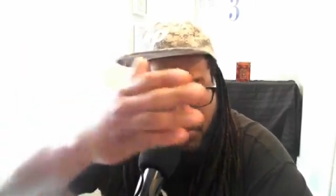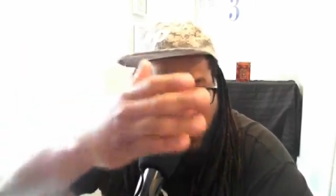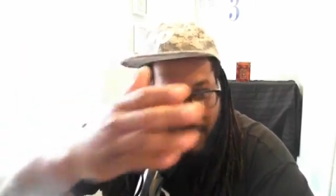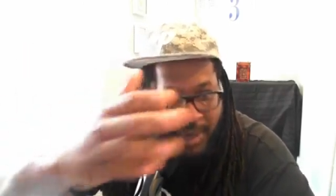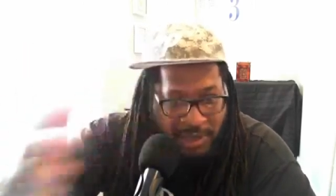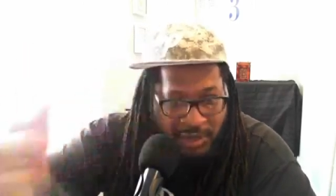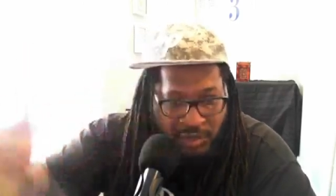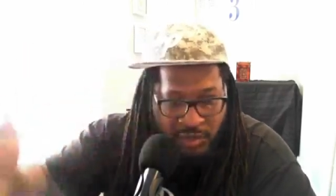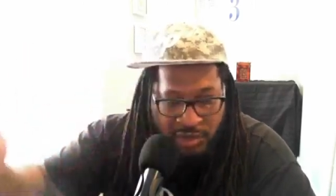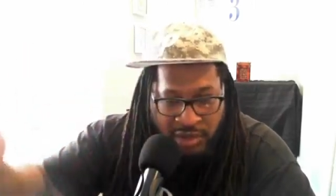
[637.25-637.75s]
the
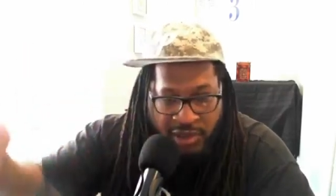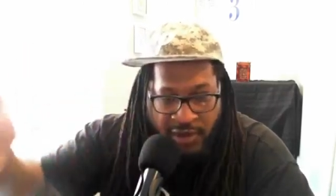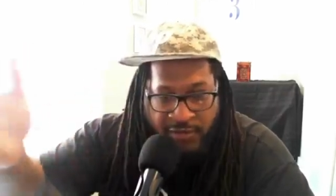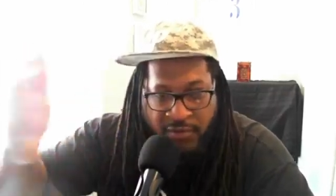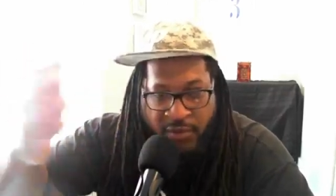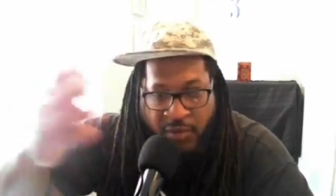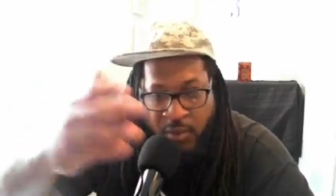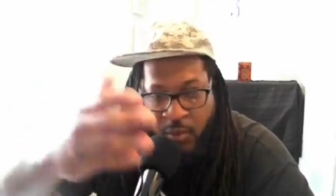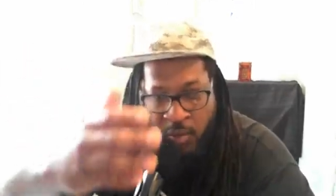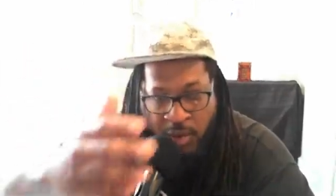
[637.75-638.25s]
metric
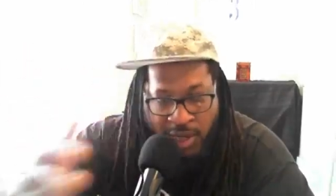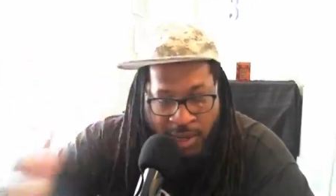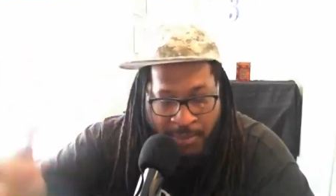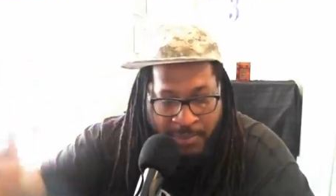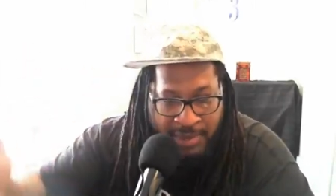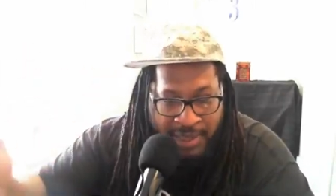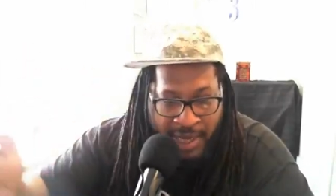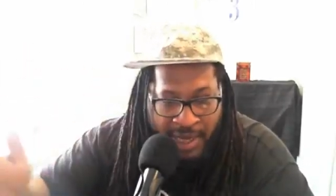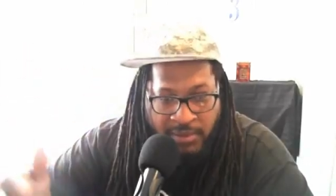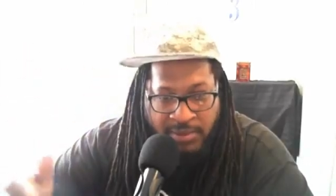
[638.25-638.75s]
of what
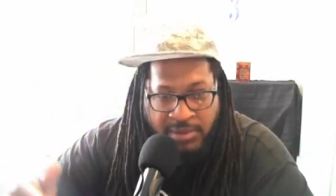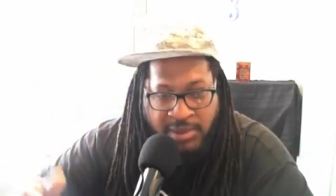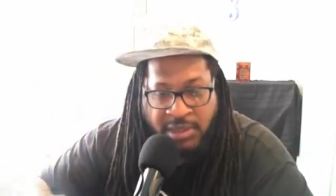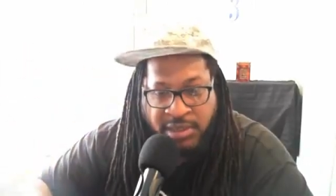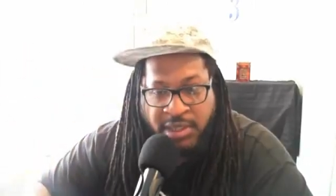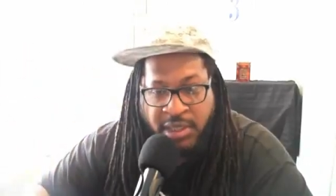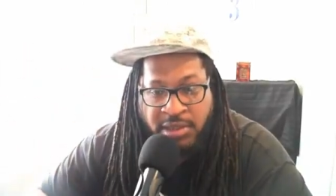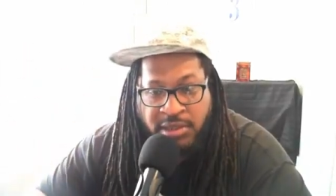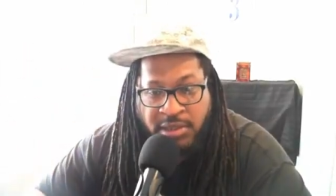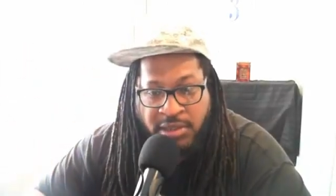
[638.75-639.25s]
I'm
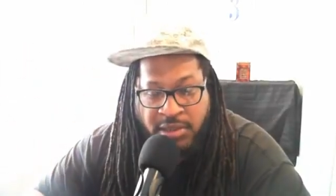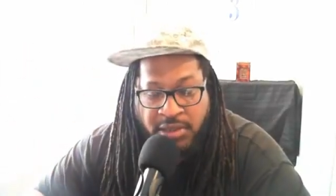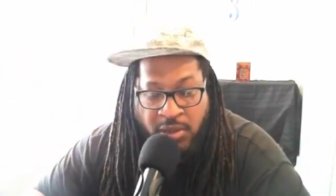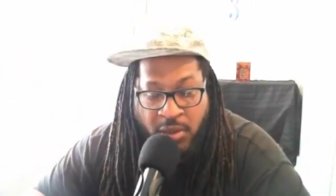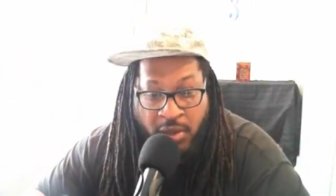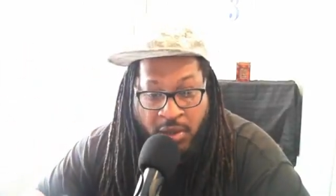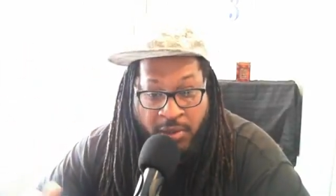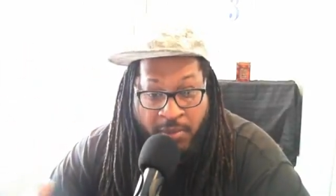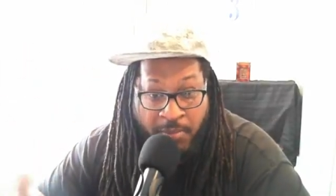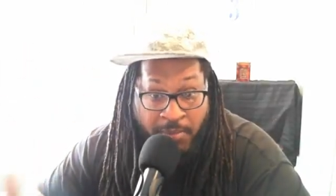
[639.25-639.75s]
counting, that's
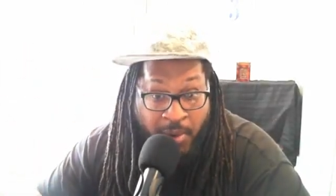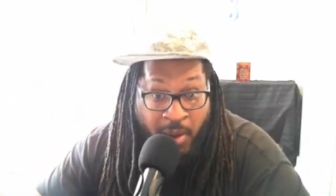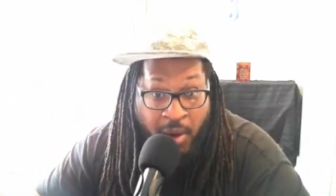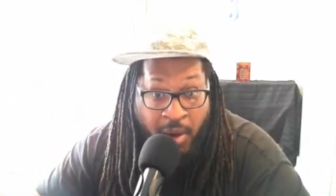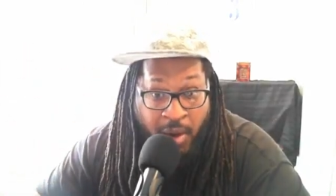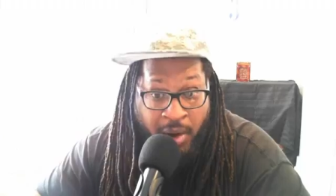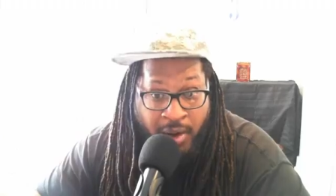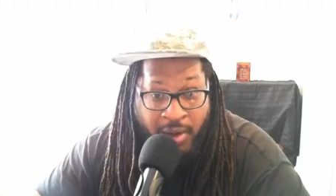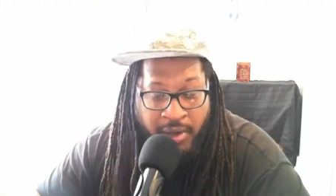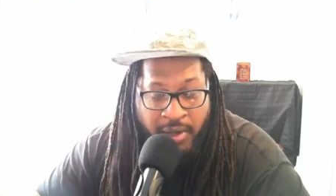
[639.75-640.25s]
called a
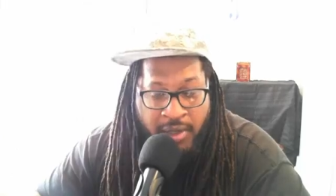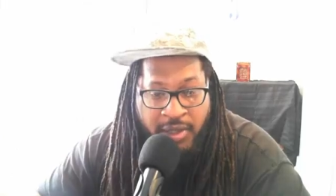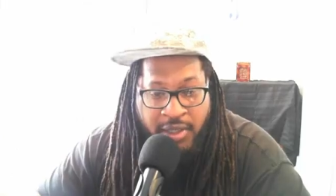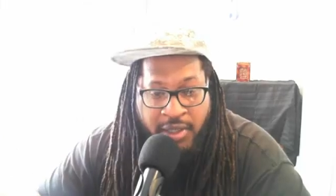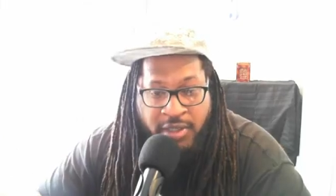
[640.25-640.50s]
bar.